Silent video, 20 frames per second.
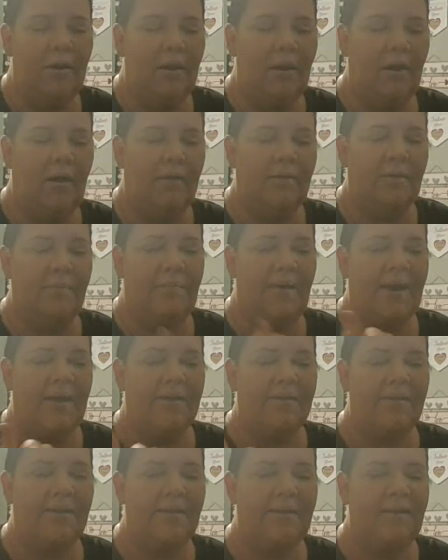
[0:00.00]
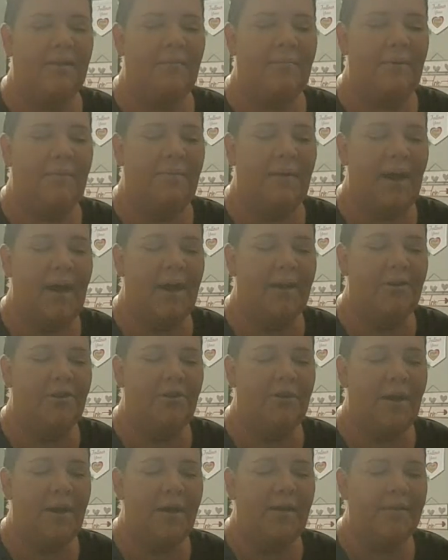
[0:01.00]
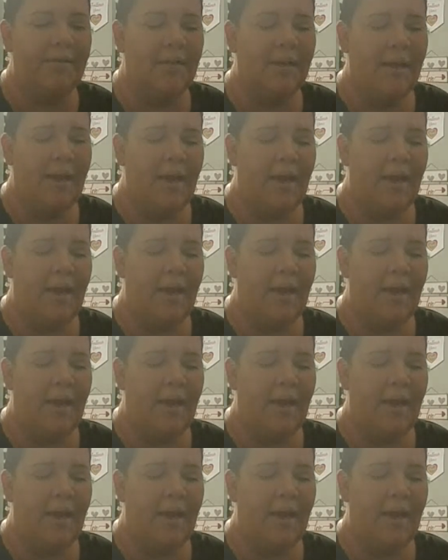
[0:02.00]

the past needs to be behind you guys,